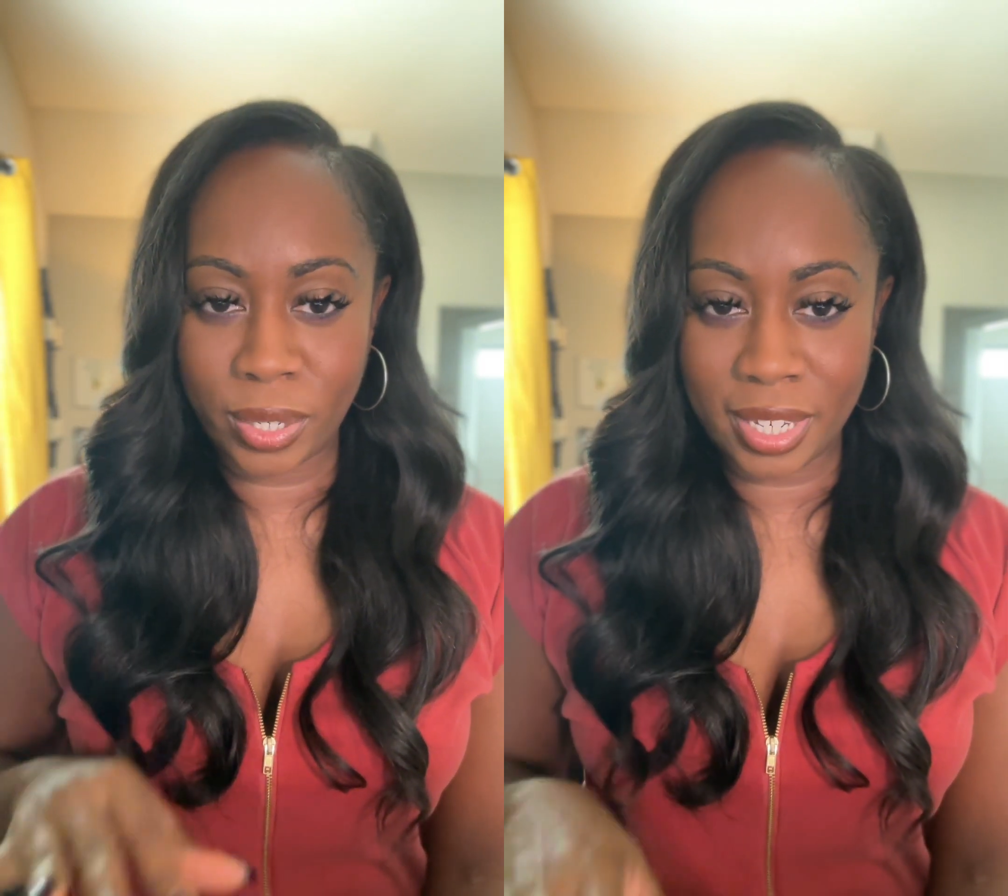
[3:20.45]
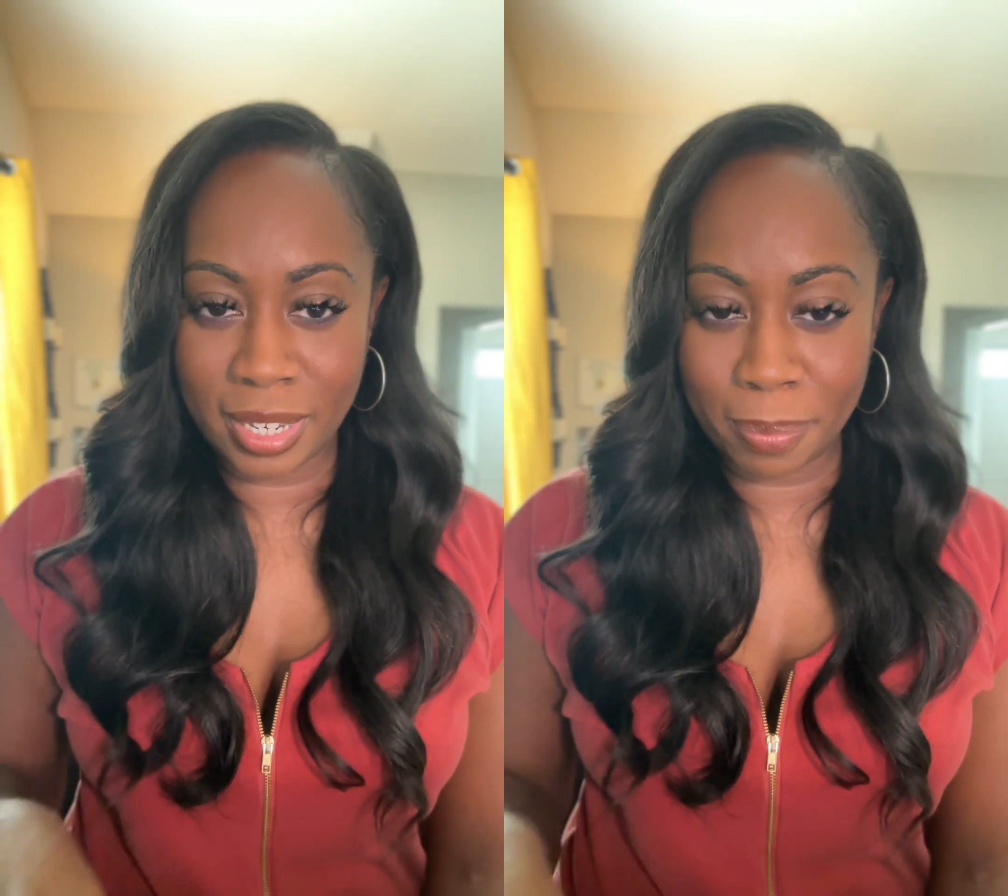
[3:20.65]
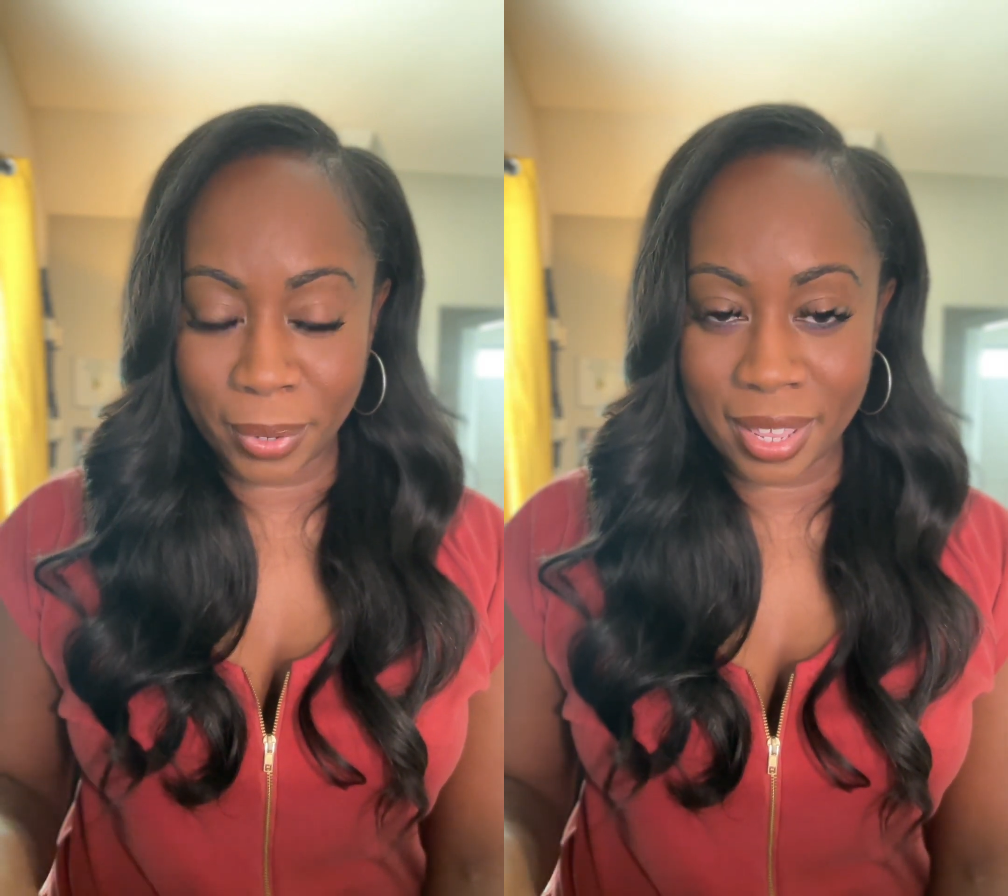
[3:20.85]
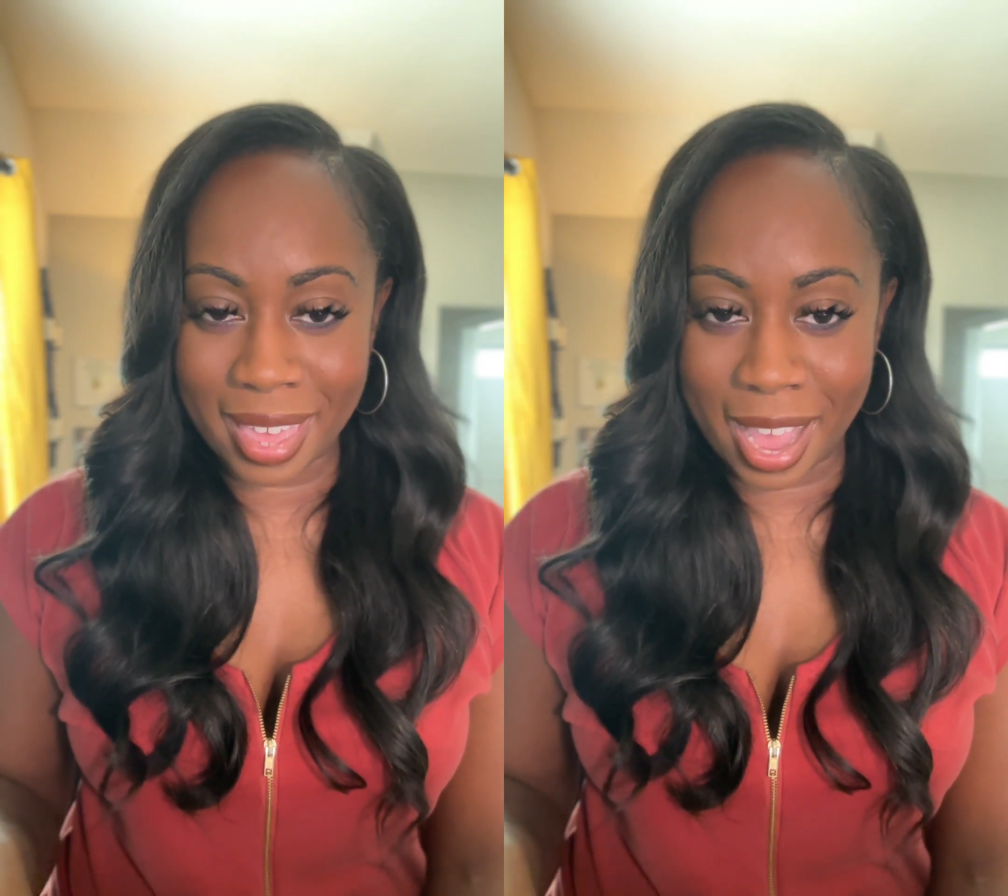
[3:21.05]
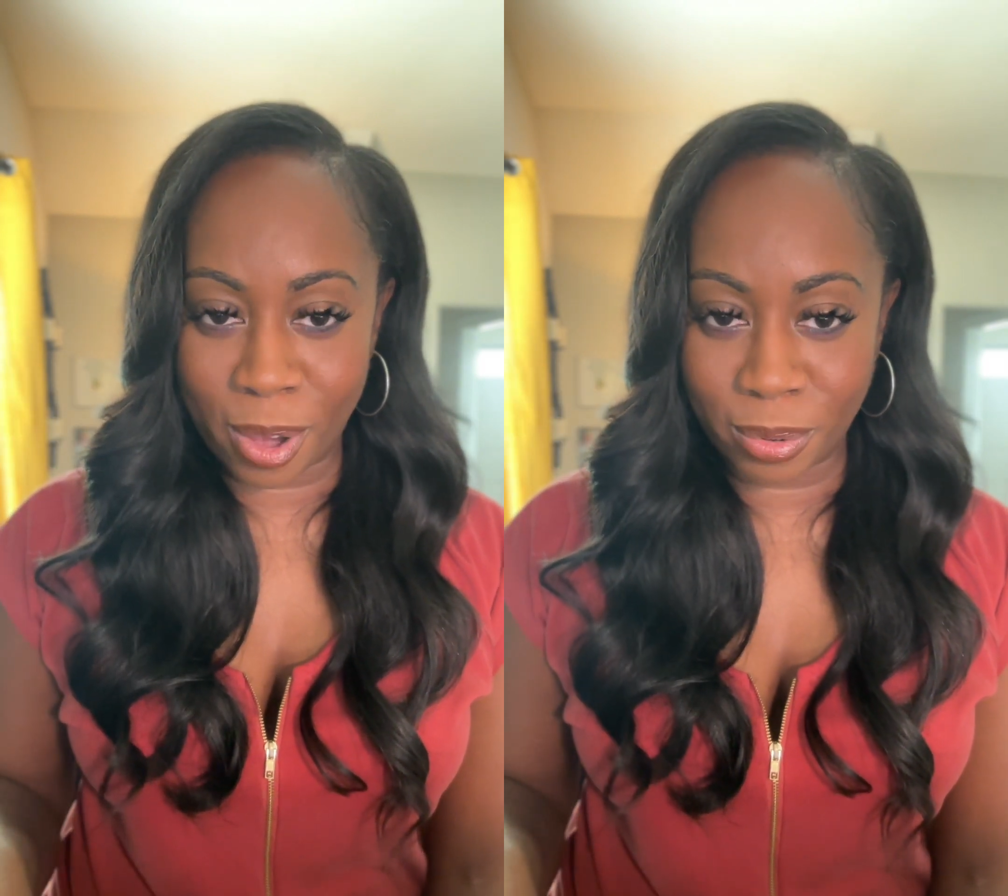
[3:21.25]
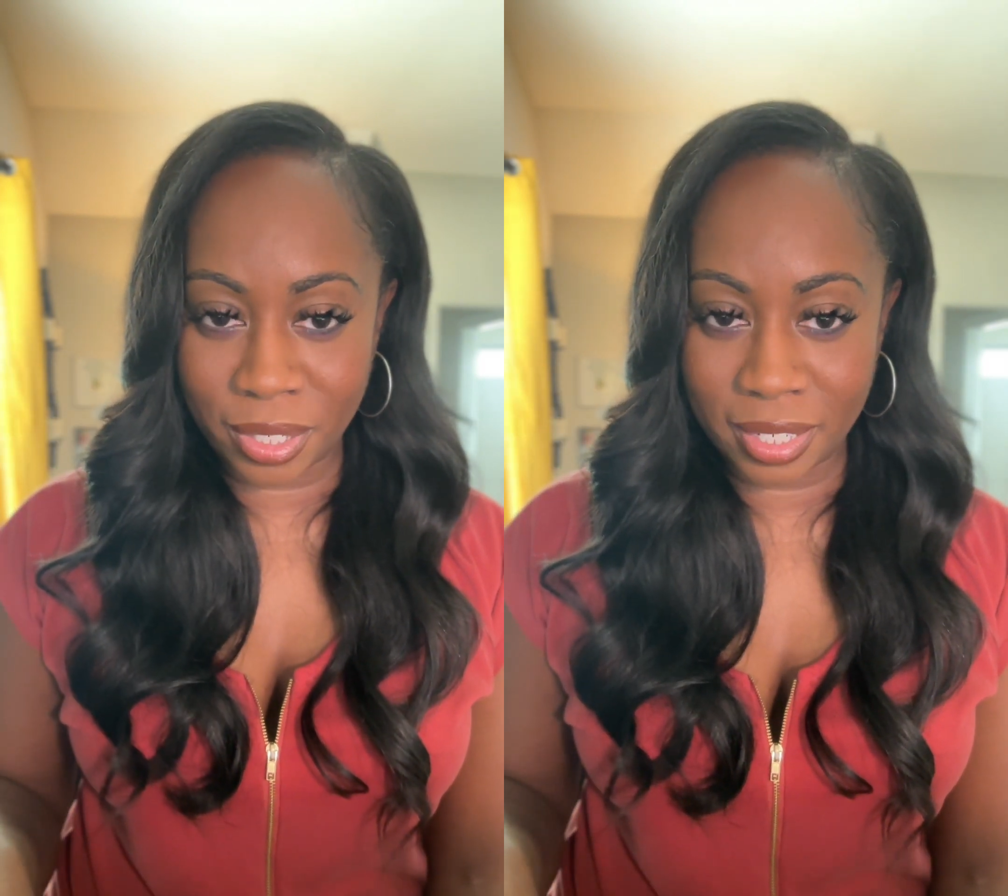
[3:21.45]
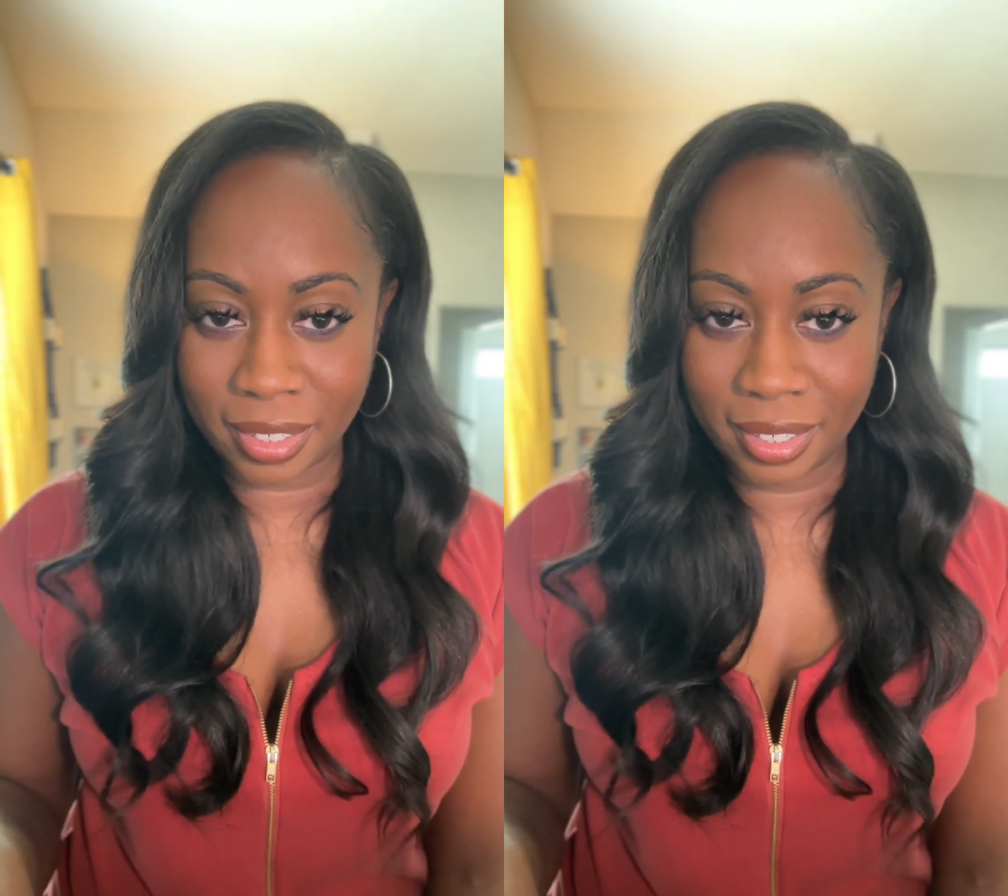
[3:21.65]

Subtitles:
deep breath out,